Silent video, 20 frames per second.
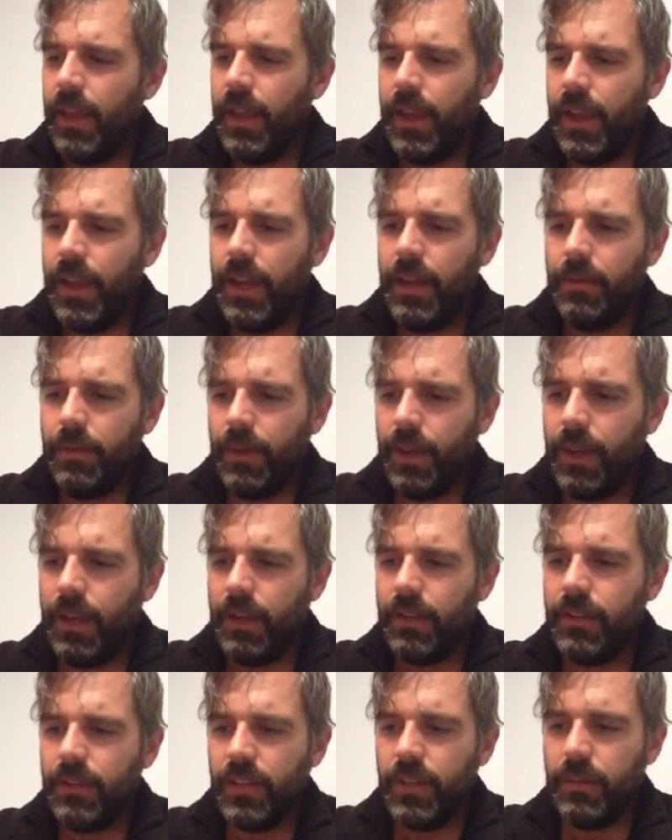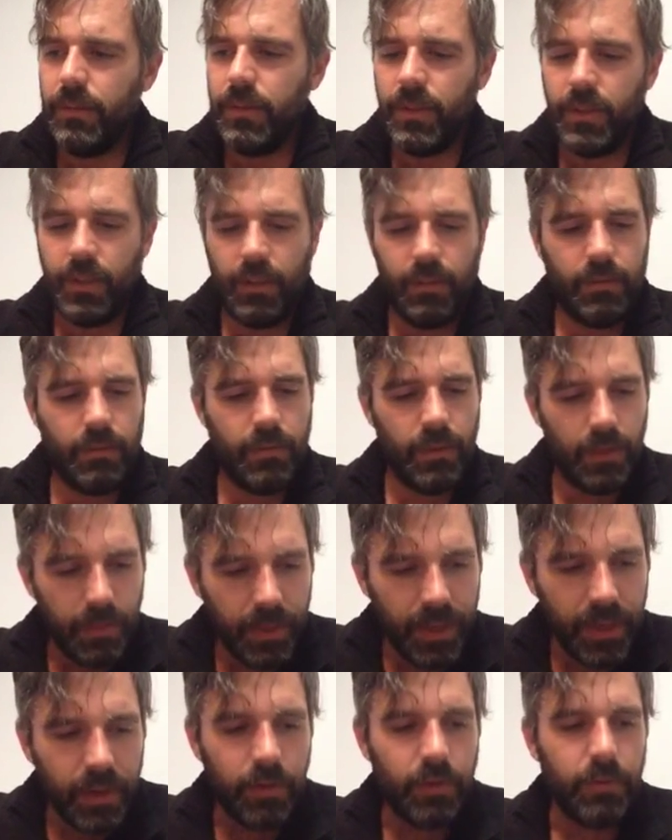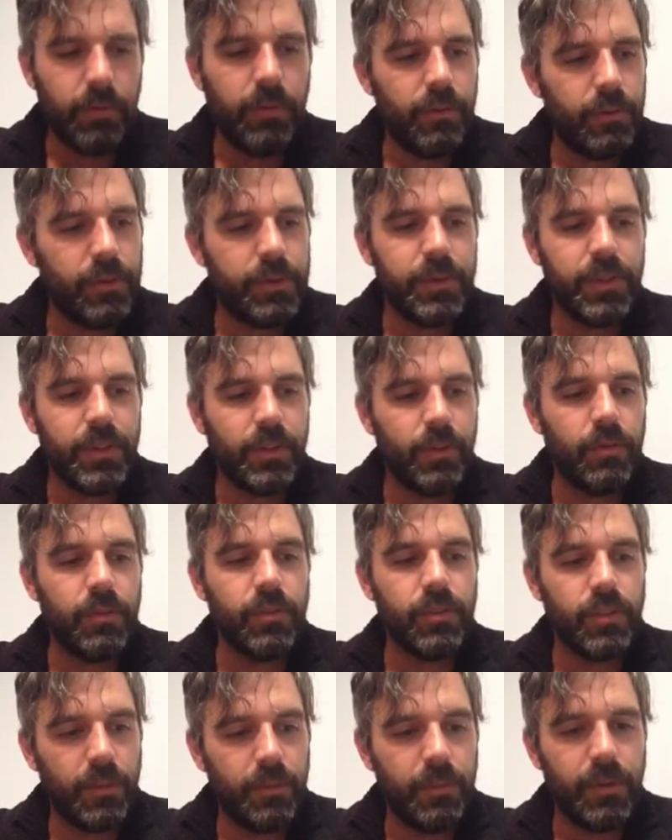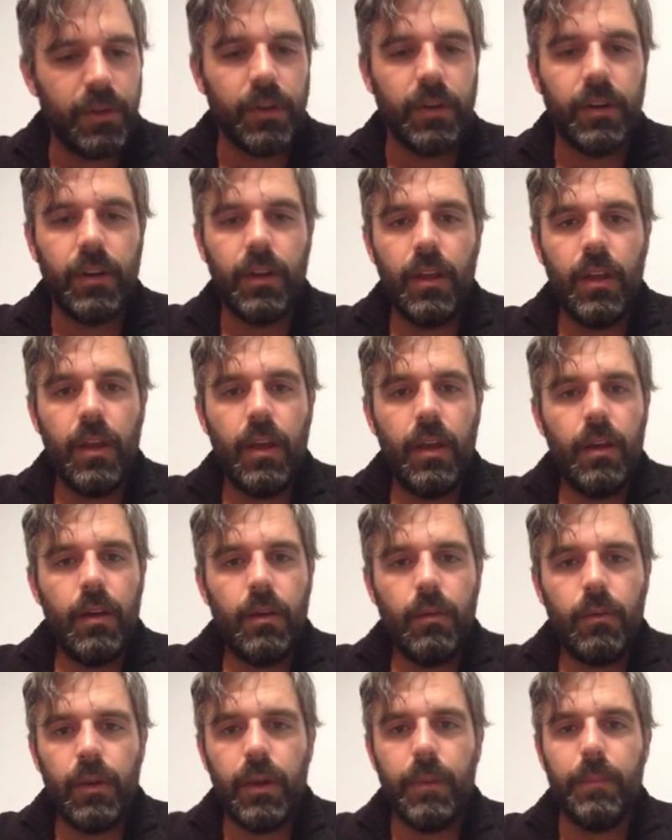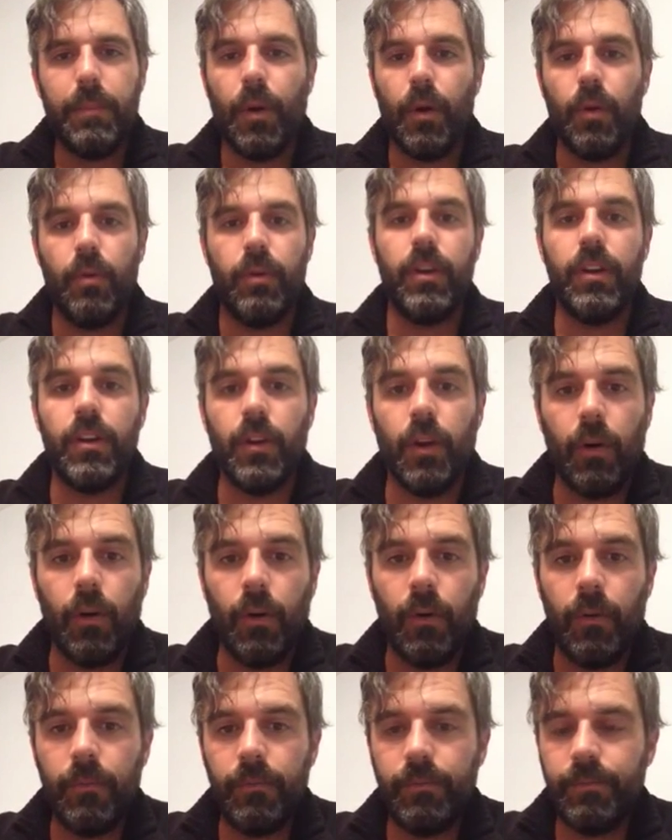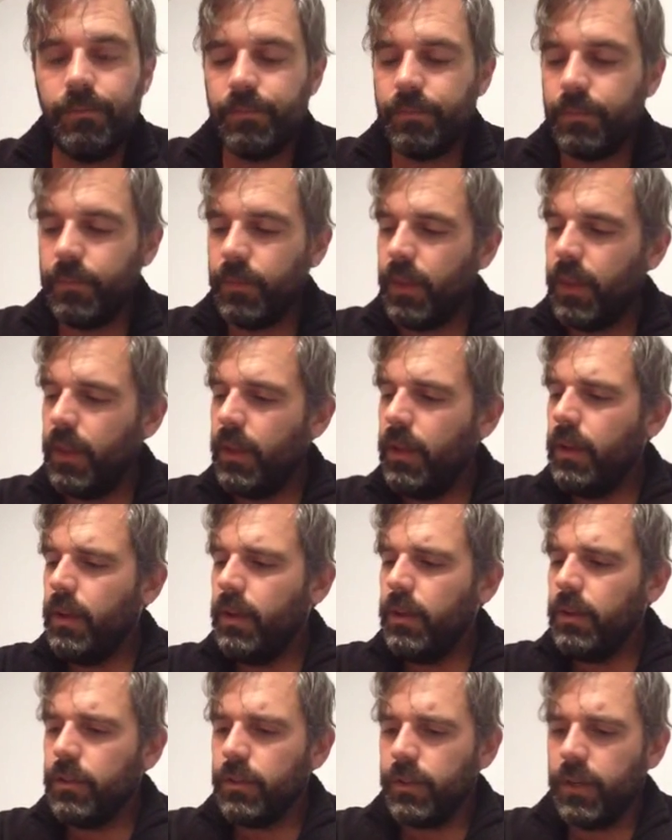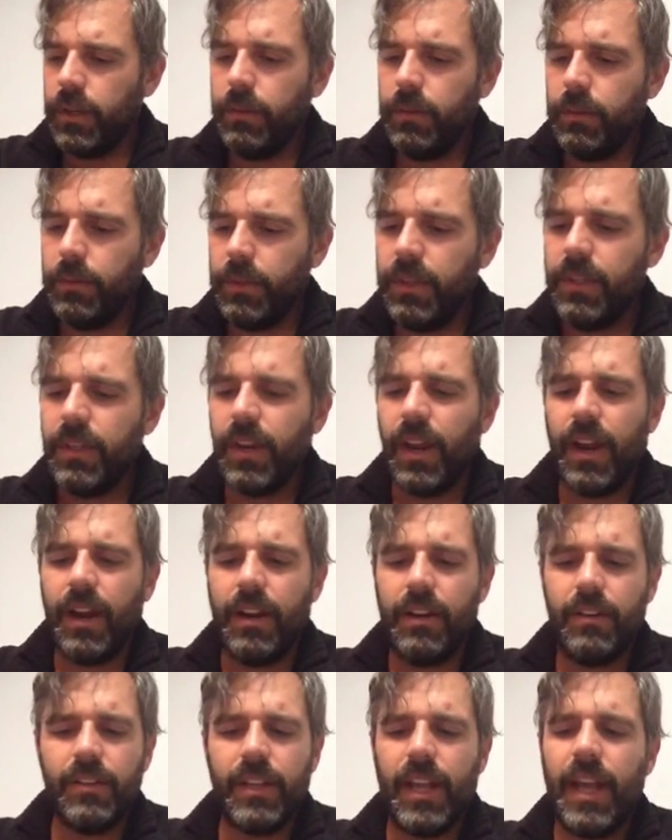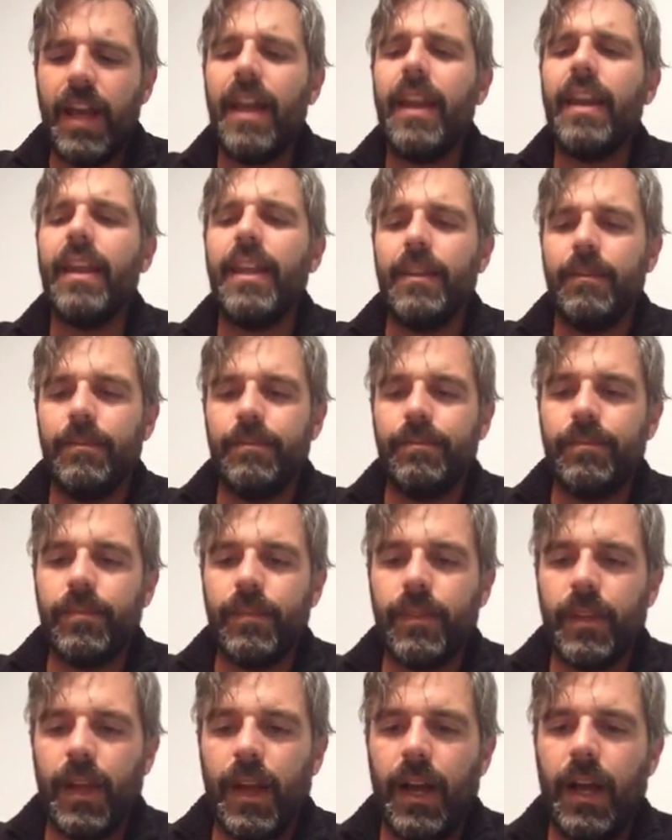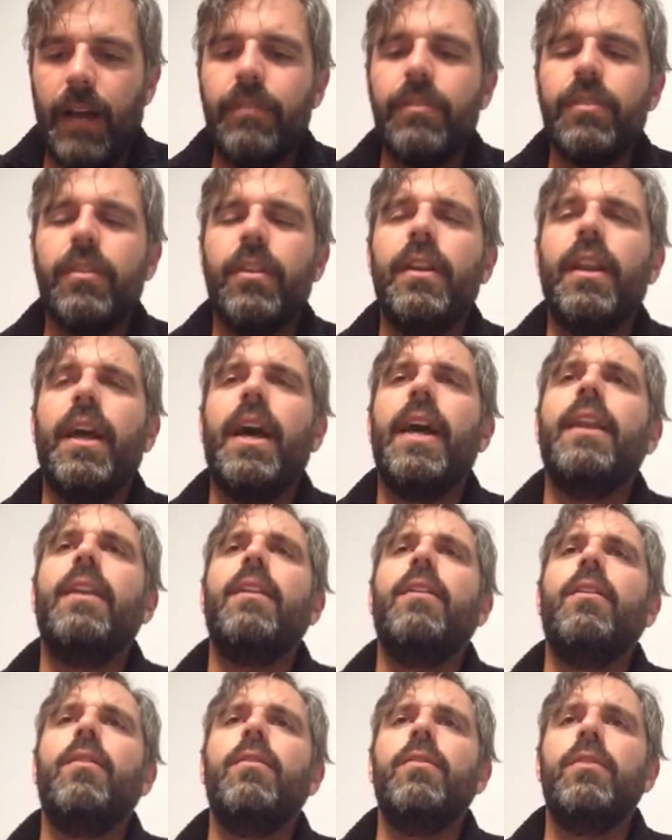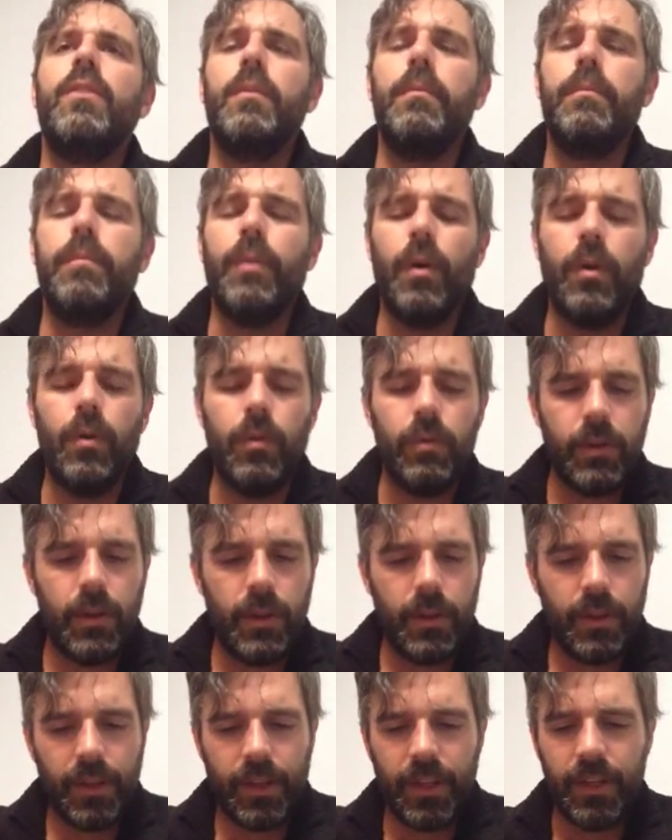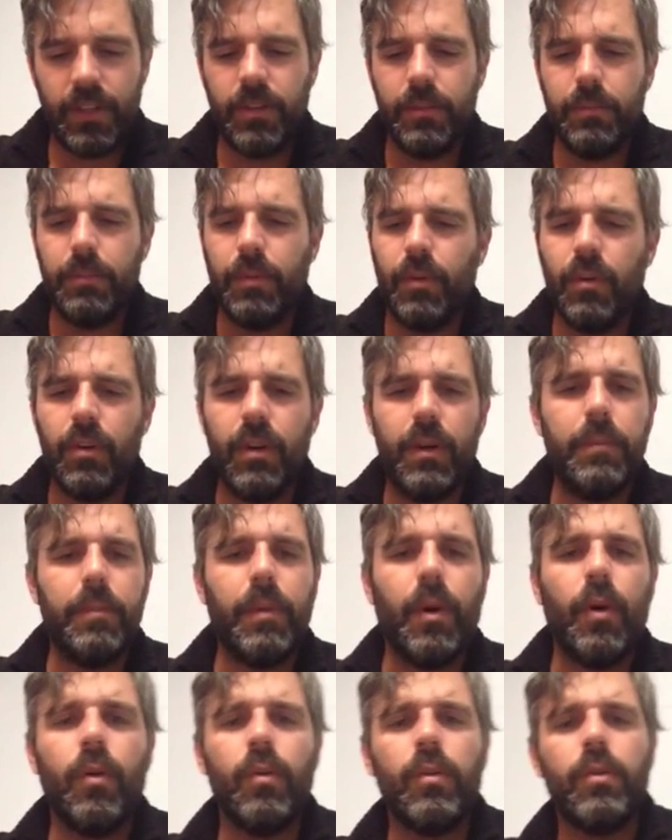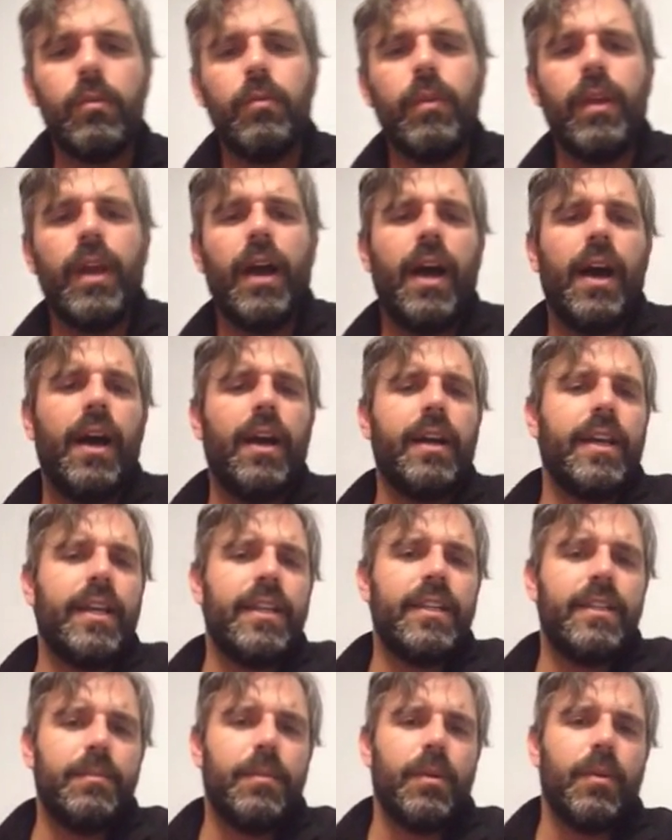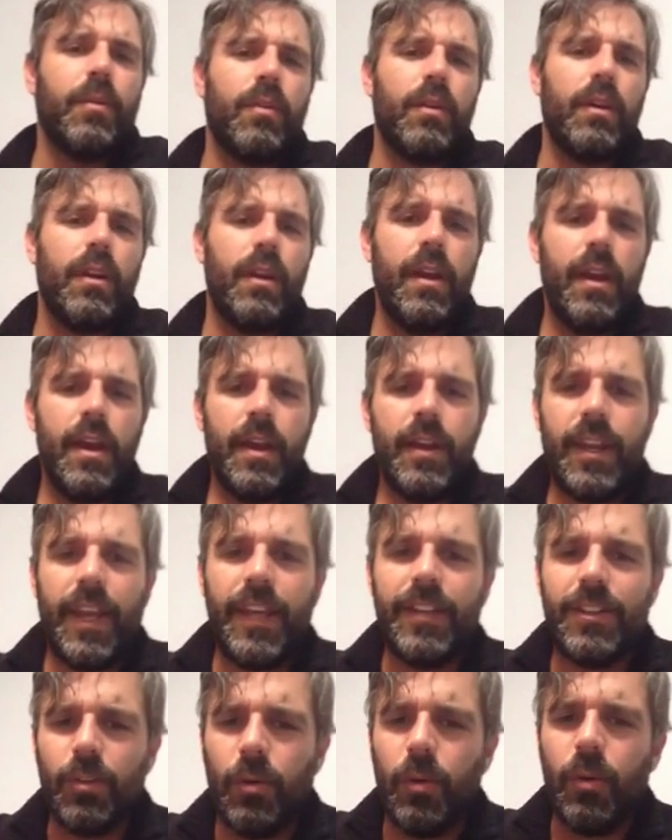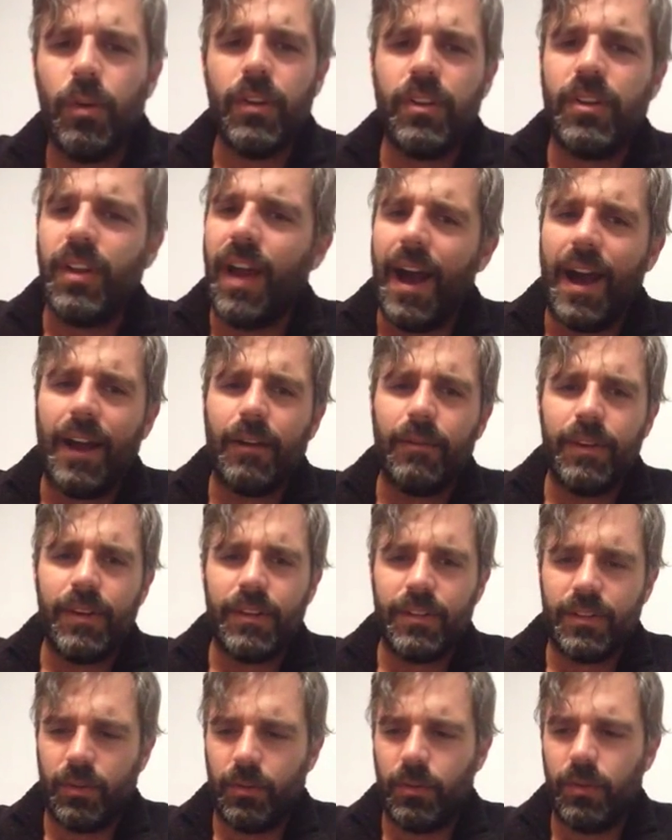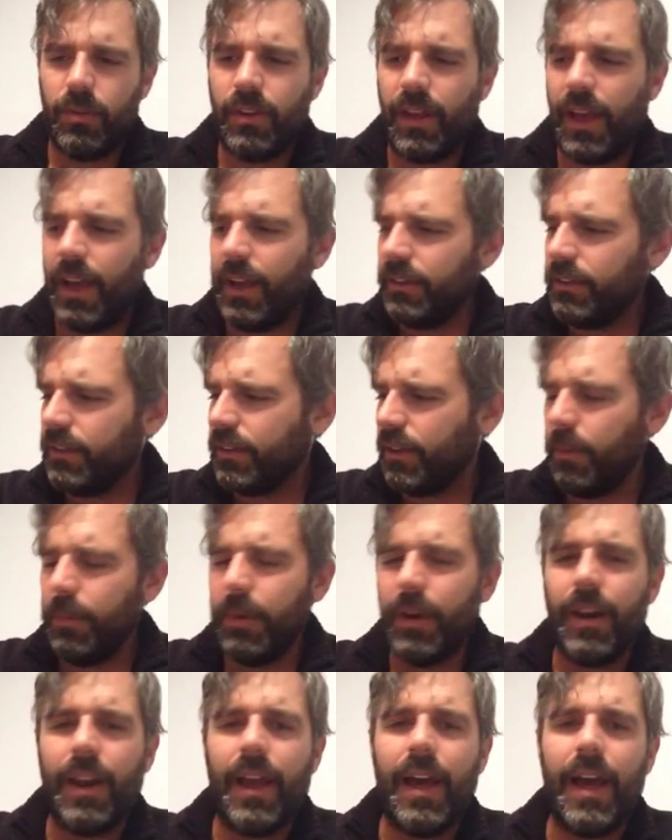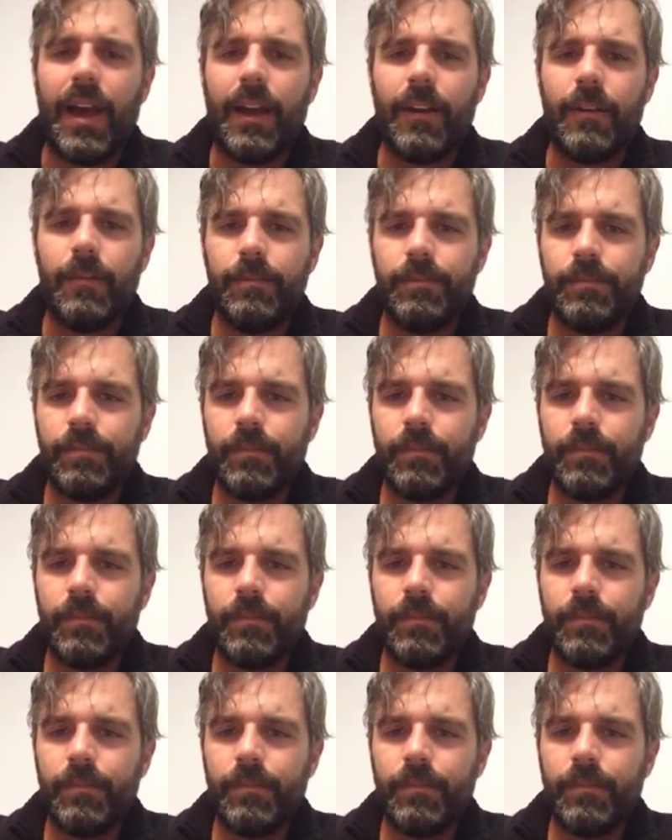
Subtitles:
Anyway, I said to myself, where are we going? We must be going somewhere with a boat in tow. So anyway, we dartles on in. All of a sudden, unloads the boat, gets aboard the boat, and we all gets aboard. Takes the old dog with us. The old dog is coming along.